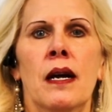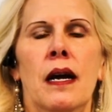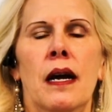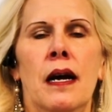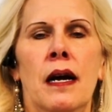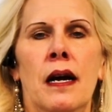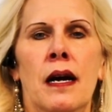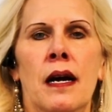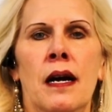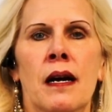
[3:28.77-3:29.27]

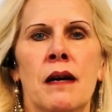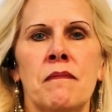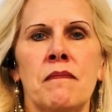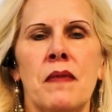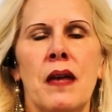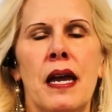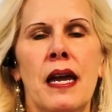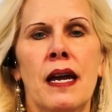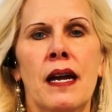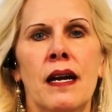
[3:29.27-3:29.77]

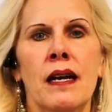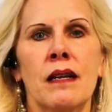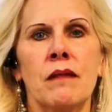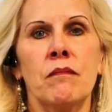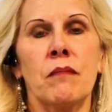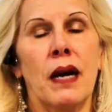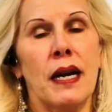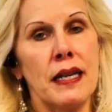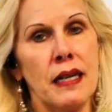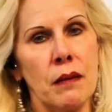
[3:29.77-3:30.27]
And
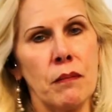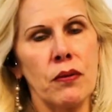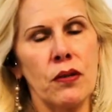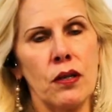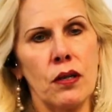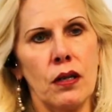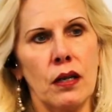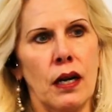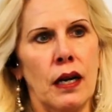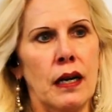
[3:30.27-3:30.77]
my
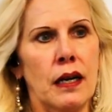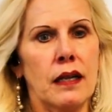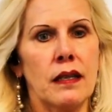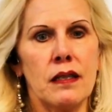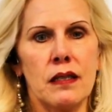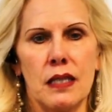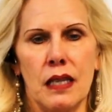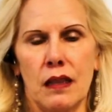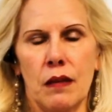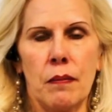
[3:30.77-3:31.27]
number
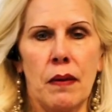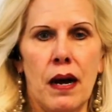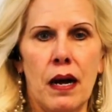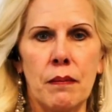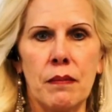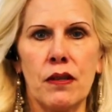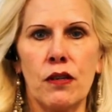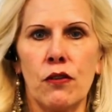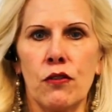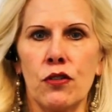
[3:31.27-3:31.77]
is at the
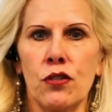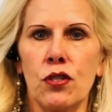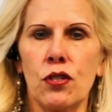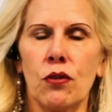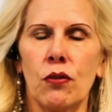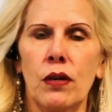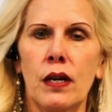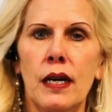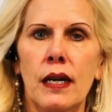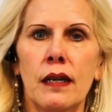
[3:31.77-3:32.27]
bottom of your
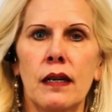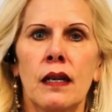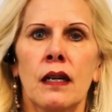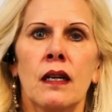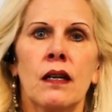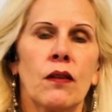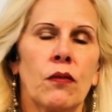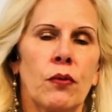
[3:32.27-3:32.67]
screen,